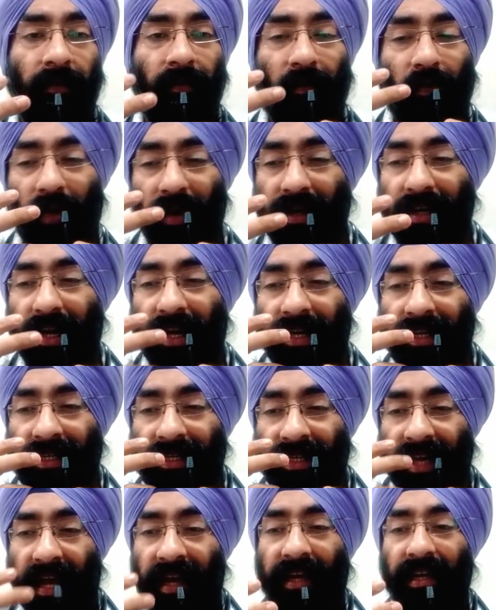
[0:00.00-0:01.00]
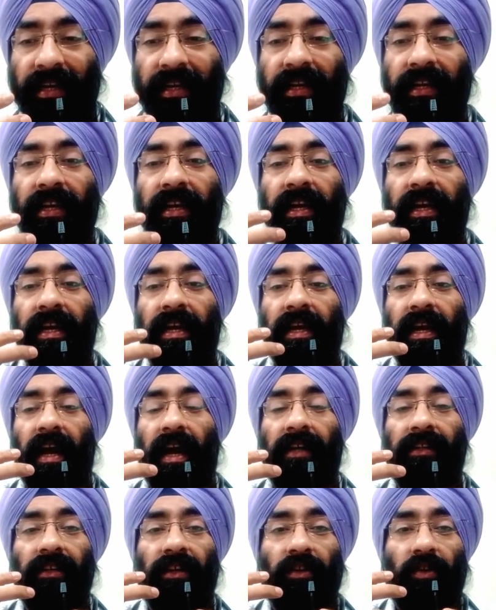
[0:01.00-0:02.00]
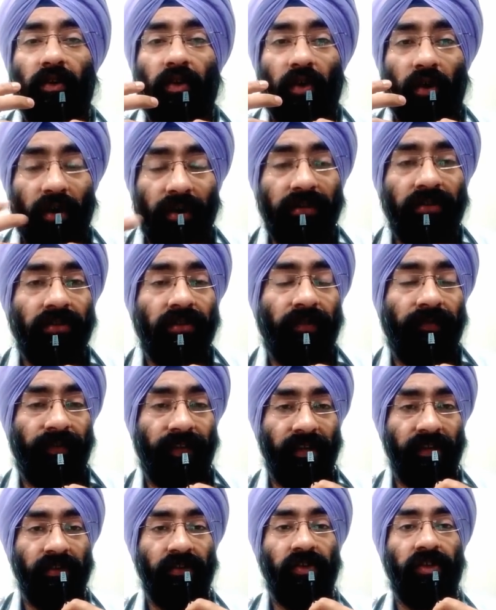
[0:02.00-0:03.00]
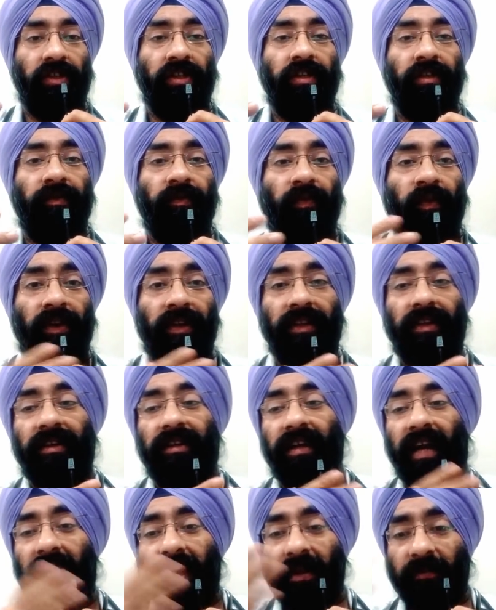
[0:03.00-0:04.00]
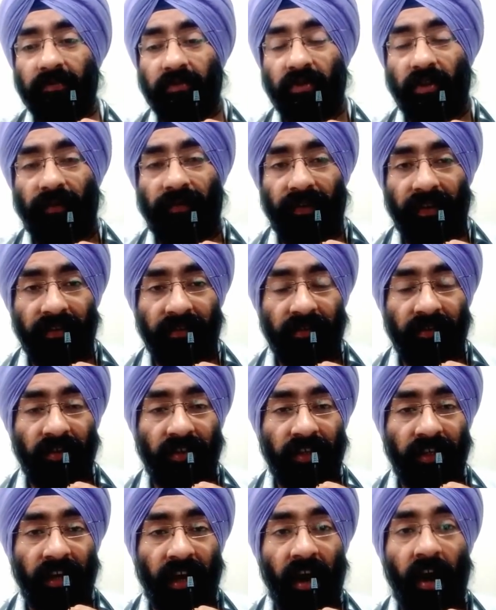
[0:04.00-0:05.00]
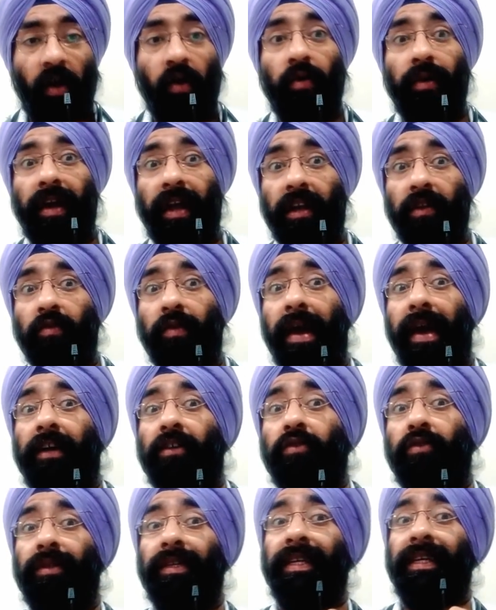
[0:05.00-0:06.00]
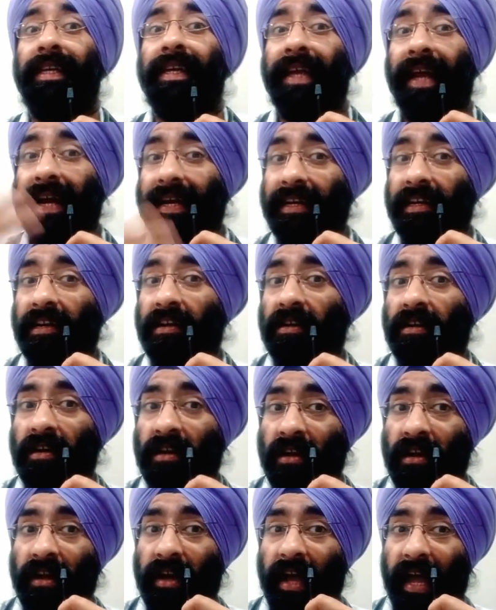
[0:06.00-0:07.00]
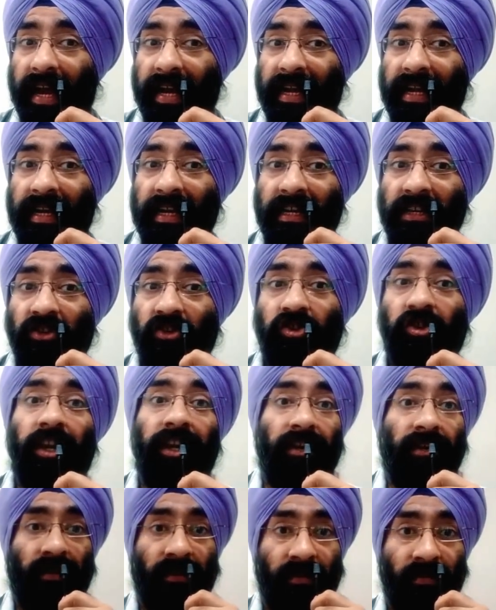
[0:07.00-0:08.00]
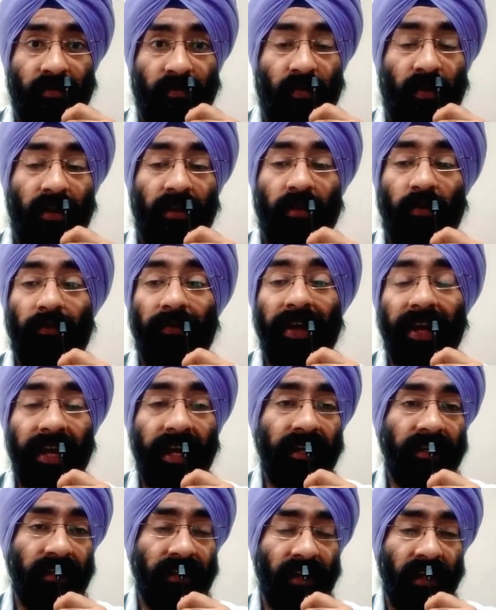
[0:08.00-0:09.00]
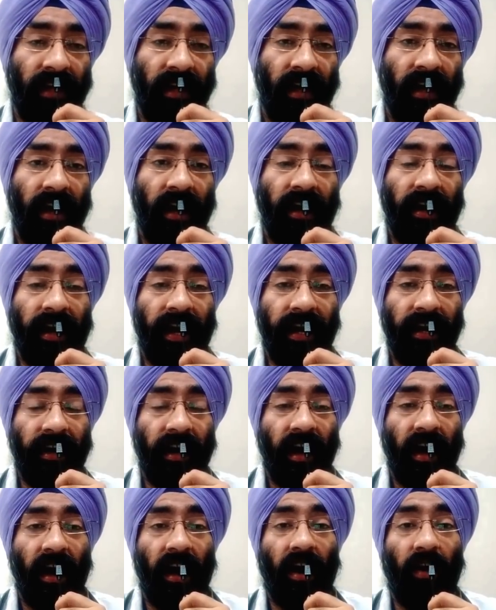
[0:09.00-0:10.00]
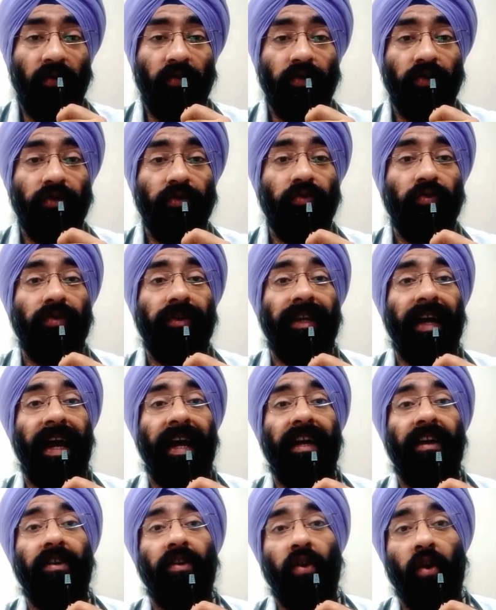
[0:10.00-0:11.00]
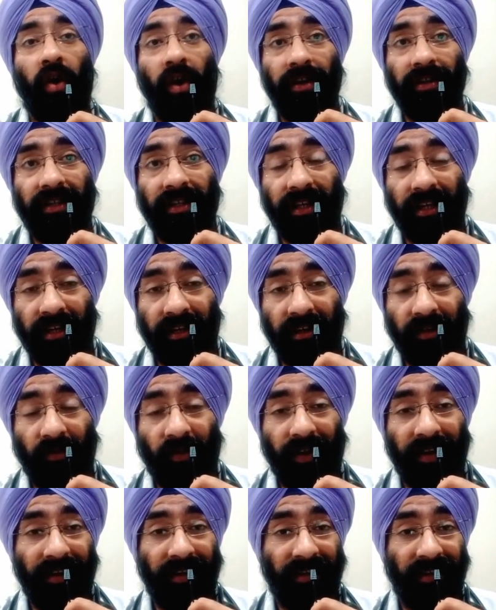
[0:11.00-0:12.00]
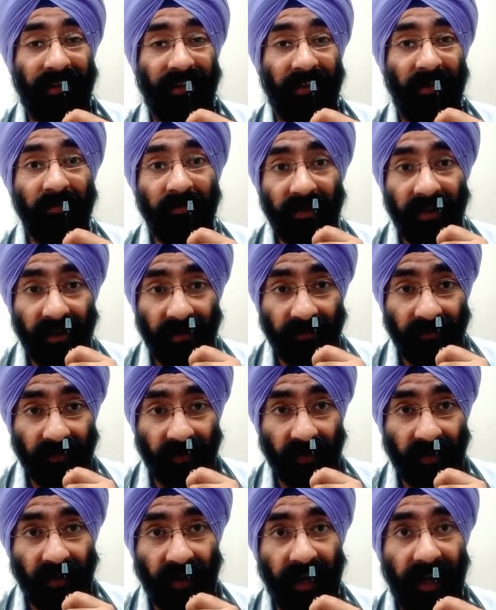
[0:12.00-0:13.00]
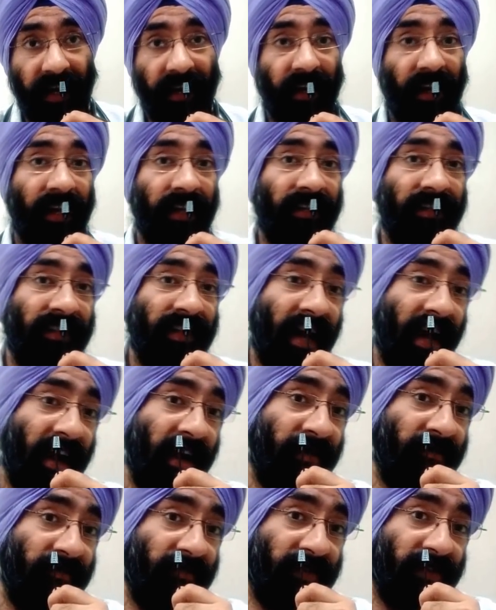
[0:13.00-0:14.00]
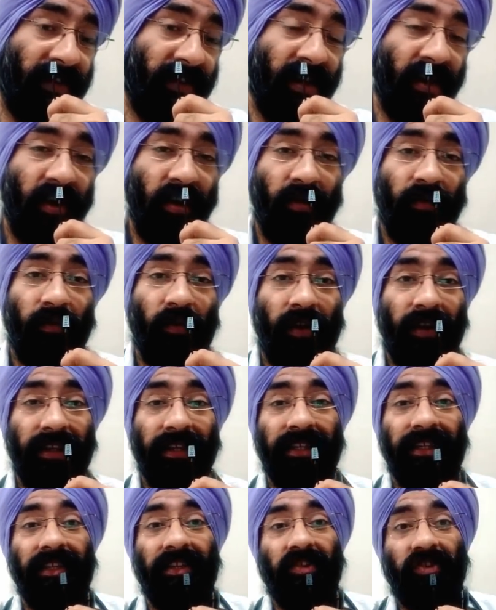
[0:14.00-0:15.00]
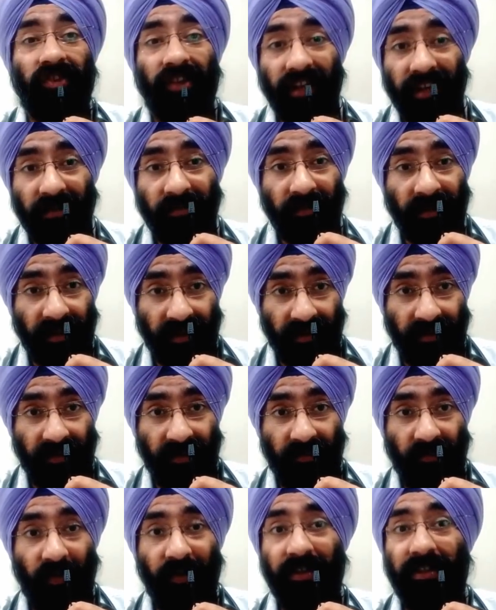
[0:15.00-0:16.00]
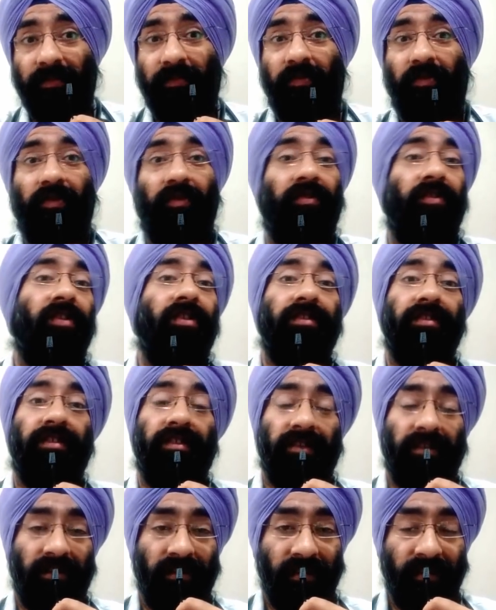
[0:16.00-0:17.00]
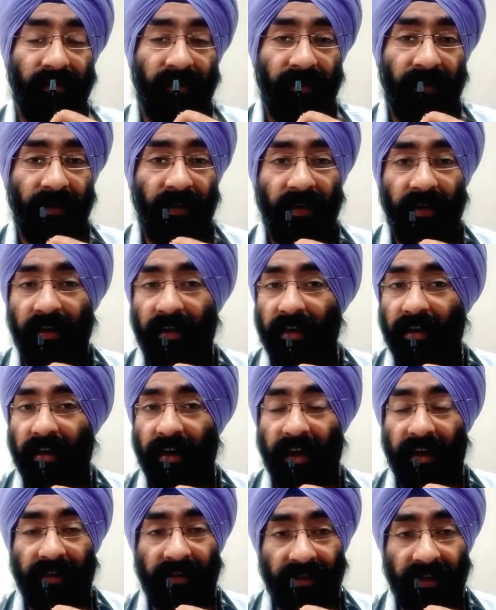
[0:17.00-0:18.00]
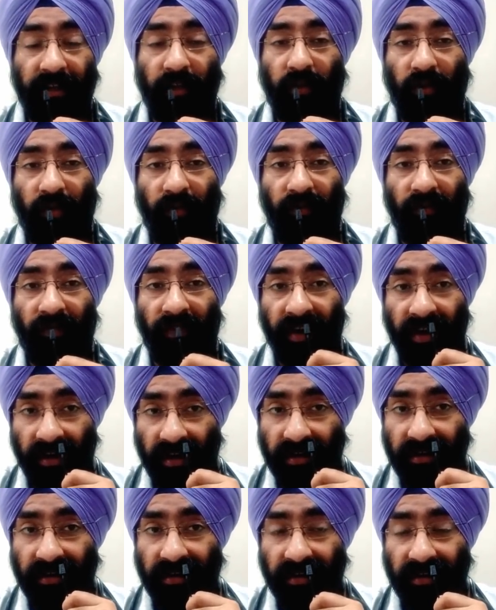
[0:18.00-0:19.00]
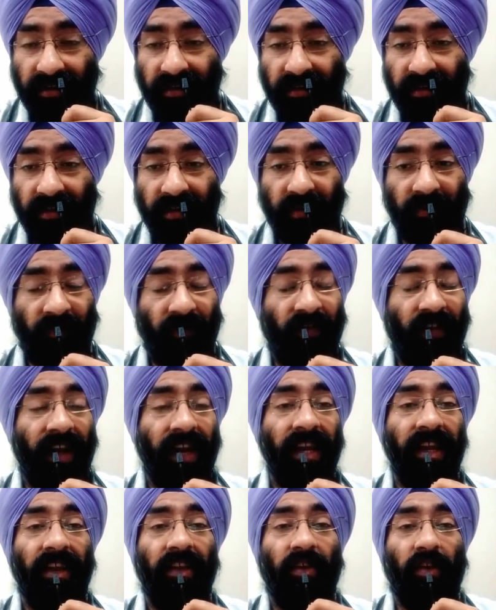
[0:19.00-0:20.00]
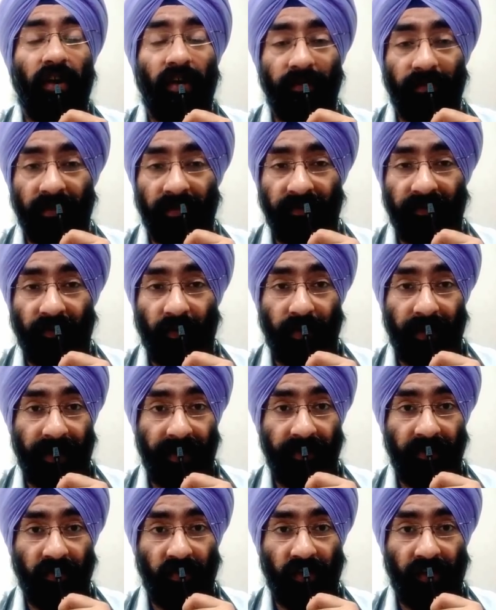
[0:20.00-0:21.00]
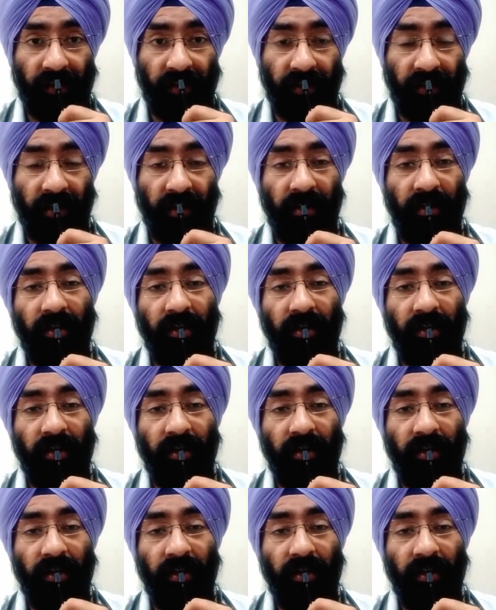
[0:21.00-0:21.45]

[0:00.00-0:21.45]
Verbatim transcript: What exactly are the causes of allergy? What are the types of allergy? How can you actually get an allergen? What are the ways, right? How do you diagnose it? What are the symptoms, right? Exams. What is the treatment? What is the prognosis? And this winter season is very common for allergies.